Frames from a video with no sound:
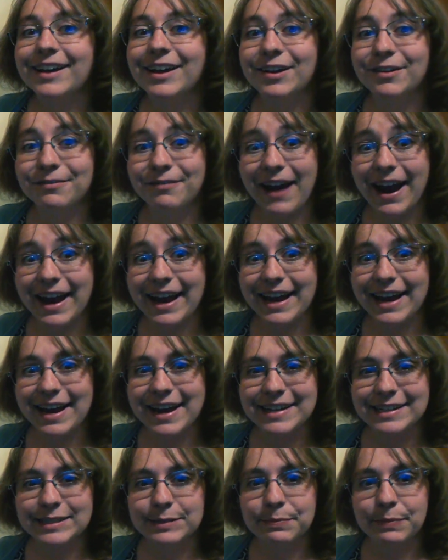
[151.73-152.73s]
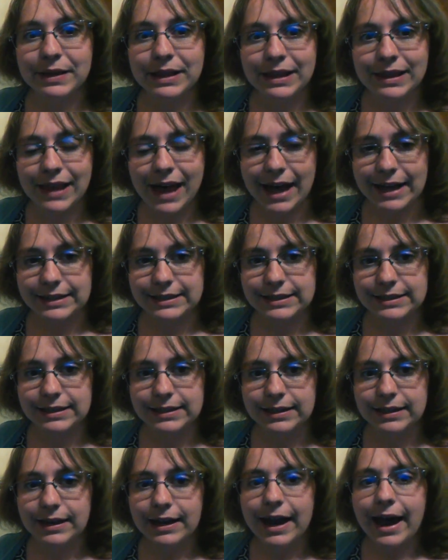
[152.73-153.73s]
You're right. It's plus.
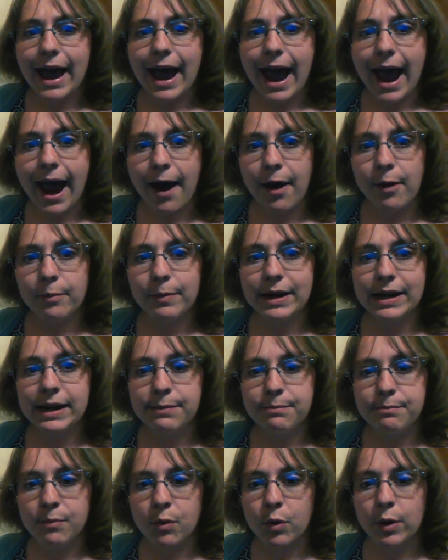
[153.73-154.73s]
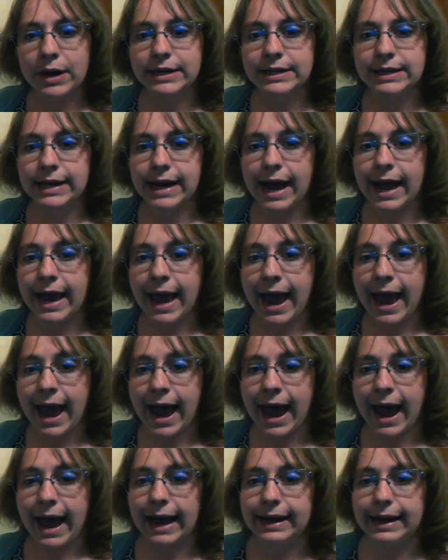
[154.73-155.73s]
How many more did I
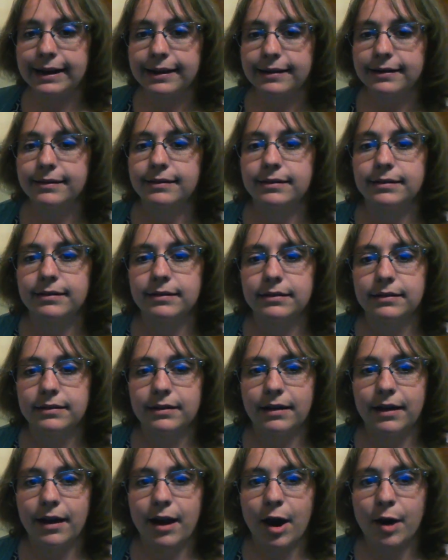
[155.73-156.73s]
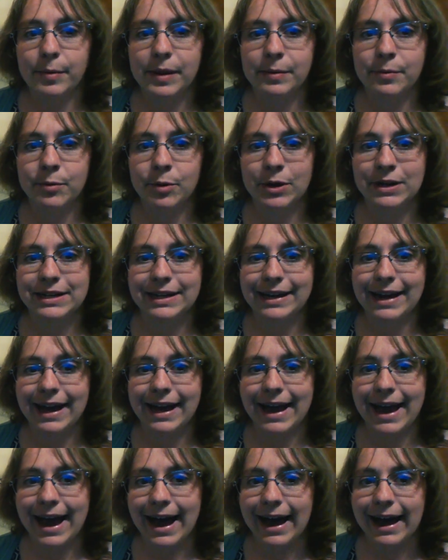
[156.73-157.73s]
add? How many more did
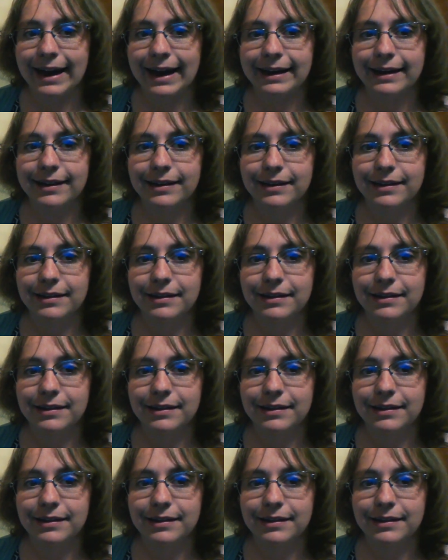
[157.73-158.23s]
I add?